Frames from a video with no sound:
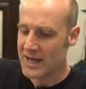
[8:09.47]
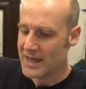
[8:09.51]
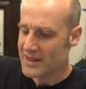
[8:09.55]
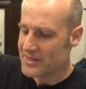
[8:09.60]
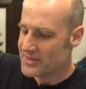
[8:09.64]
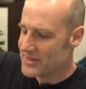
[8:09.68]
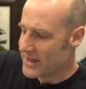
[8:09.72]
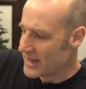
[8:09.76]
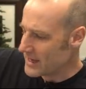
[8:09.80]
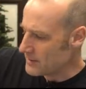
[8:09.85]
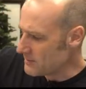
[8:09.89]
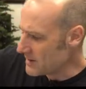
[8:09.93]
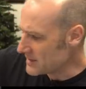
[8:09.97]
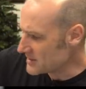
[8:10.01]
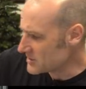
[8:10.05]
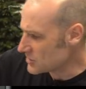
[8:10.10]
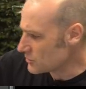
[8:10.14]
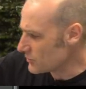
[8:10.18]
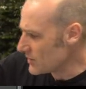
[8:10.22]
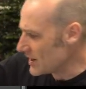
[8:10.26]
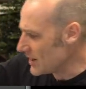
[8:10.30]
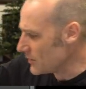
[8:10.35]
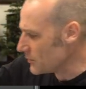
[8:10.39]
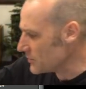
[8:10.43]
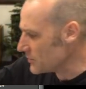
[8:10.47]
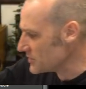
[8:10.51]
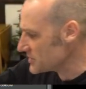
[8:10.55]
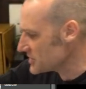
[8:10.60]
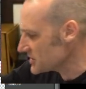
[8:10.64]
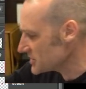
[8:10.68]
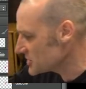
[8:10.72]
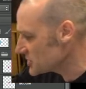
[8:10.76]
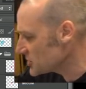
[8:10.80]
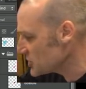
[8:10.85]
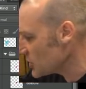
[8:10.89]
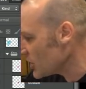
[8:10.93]
they mess around with the
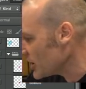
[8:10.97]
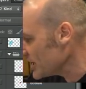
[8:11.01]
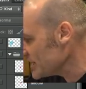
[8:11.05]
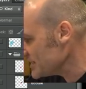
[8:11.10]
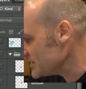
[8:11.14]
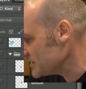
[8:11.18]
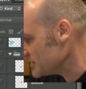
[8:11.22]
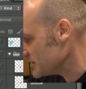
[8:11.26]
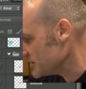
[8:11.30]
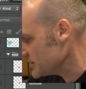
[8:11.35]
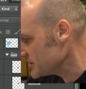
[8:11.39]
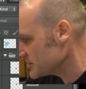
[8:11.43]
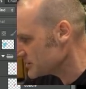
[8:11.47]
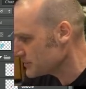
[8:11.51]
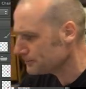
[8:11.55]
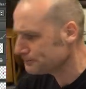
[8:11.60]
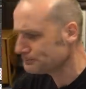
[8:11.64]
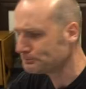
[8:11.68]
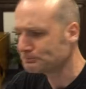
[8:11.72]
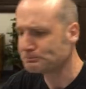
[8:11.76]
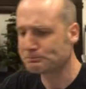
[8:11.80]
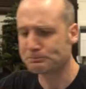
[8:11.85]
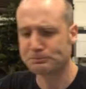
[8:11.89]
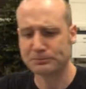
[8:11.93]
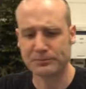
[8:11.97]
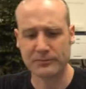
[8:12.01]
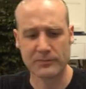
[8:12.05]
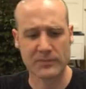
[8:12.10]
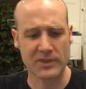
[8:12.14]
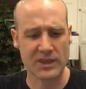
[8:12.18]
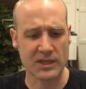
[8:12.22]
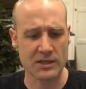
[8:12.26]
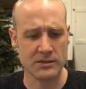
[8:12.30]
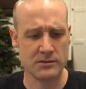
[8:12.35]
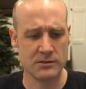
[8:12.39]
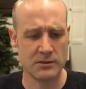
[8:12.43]
sizes.
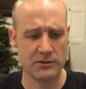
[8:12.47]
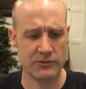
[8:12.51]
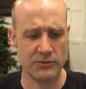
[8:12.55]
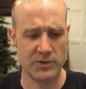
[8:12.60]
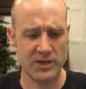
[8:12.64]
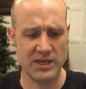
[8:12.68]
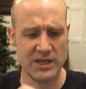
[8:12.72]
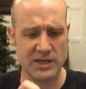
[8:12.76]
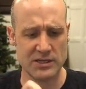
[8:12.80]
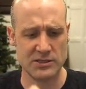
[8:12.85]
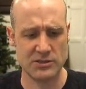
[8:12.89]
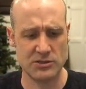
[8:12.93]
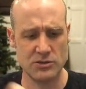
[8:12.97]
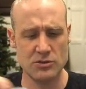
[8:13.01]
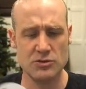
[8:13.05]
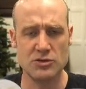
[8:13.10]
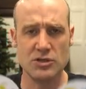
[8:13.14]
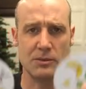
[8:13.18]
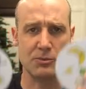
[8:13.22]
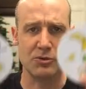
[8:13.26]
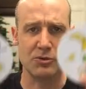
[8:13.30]
So if we get two Dobble